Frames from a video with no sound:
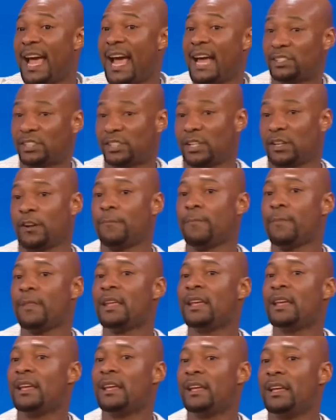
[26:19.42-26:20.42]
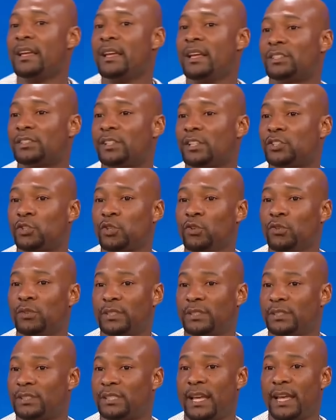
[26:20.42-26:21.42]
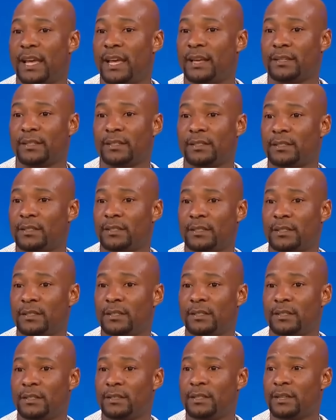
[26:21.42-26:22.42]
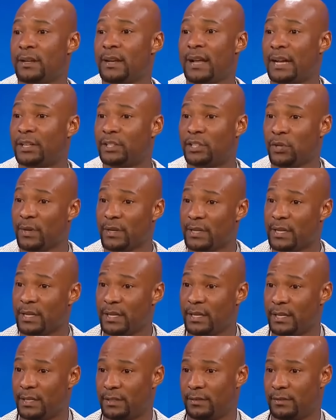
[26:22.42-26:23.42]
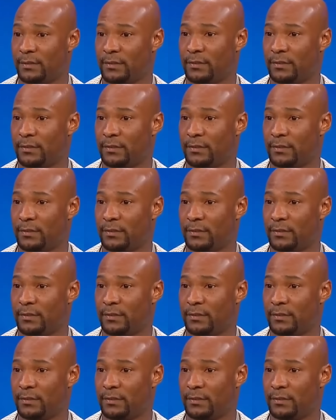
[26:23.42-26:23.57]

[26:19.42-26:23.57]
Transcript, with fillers: answer is the truth. It said, they're not doing good.